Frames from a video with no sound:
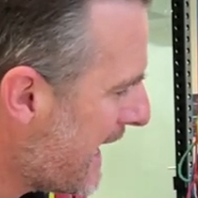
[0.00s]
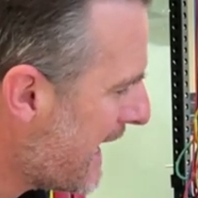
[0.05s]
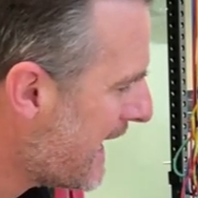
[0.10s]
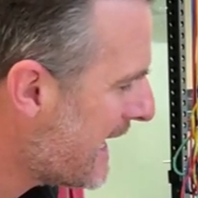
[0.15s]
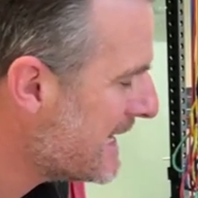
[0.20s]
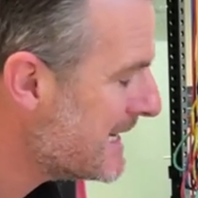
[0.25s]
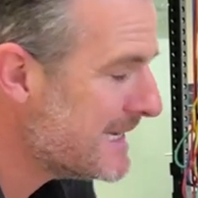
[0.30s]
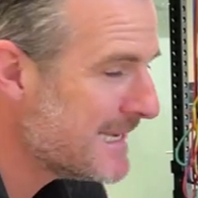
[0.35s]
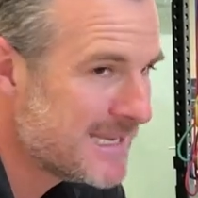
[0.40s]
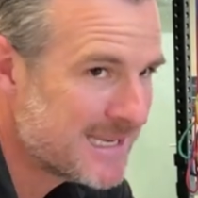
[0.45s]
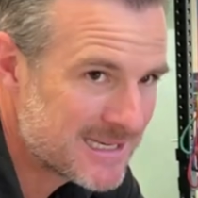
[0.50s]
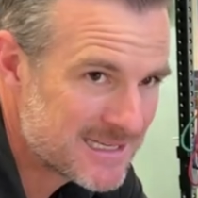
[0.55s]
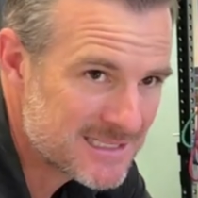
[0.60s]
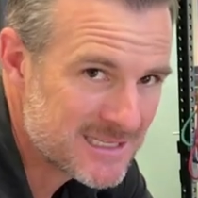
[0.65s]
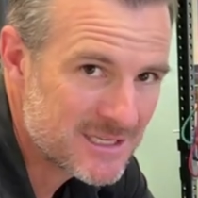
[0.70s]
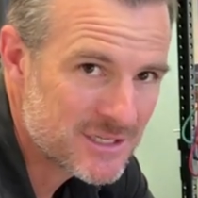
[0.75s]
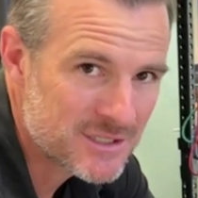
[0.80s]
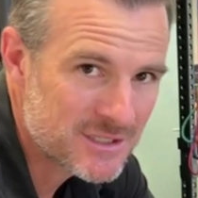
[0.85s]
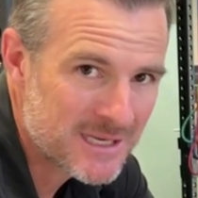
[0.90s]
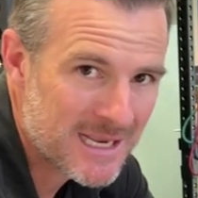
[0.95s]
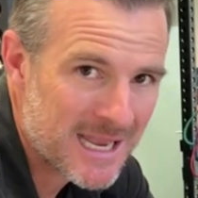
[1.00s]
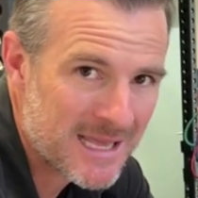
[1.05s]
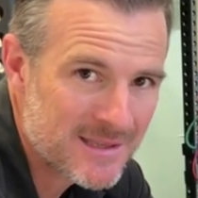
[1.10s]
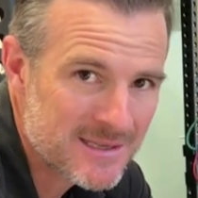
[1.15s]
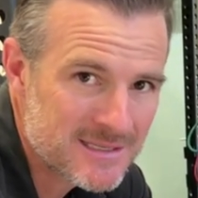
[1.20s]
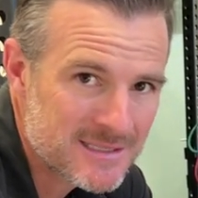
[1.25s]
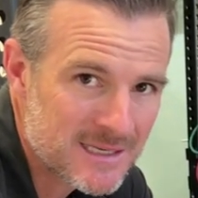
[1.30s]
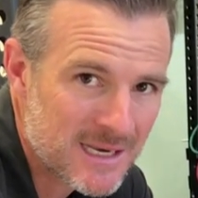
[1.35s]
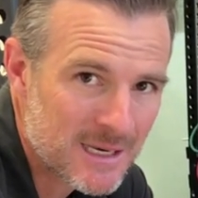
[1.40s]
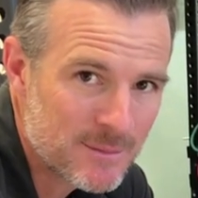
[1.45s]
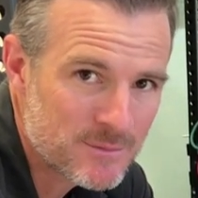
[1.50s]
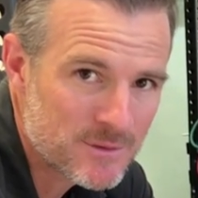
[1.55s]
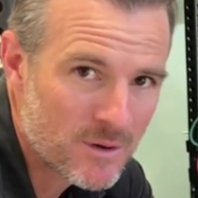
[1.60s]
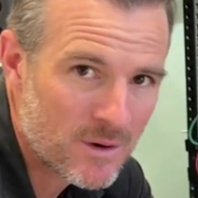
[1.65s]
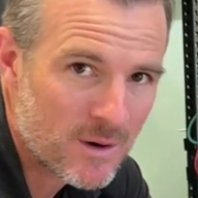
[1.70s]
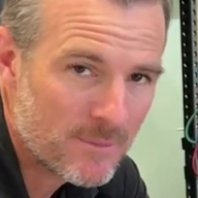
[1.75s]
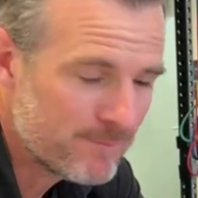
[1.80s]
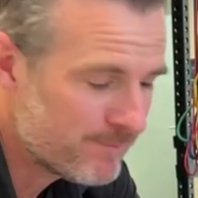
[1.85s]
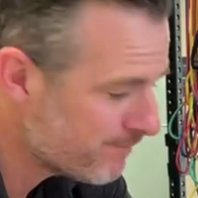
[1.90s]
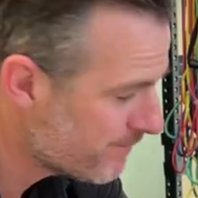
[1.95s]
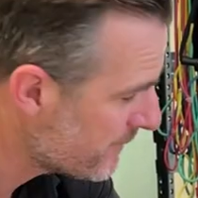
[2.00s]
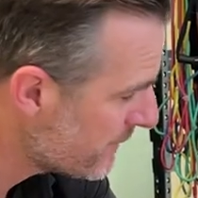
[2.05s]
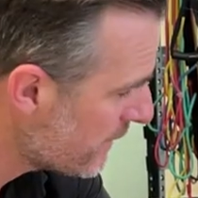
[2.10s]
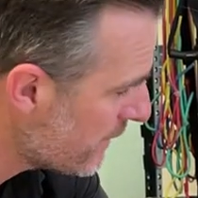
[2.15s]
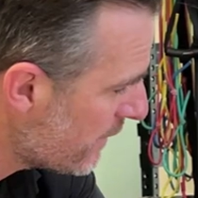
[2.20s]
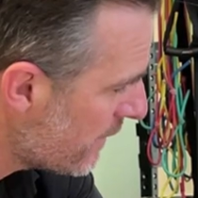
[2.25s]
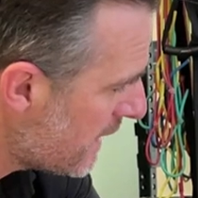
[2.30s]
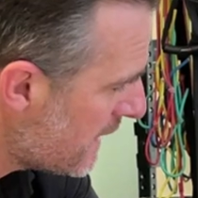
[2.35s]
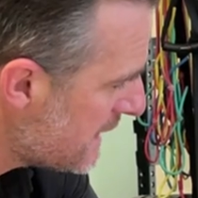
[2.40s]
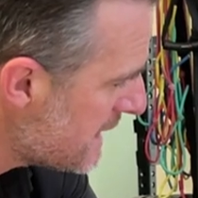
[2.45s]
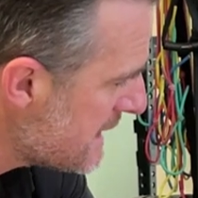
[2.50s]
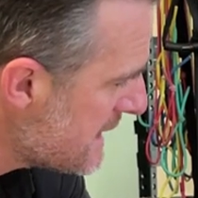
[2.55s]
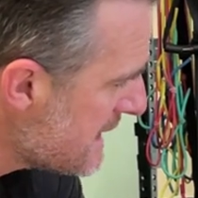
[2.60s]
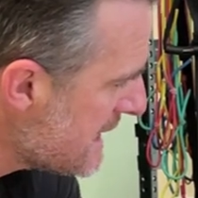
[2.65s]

and knee extension at the same time. All right?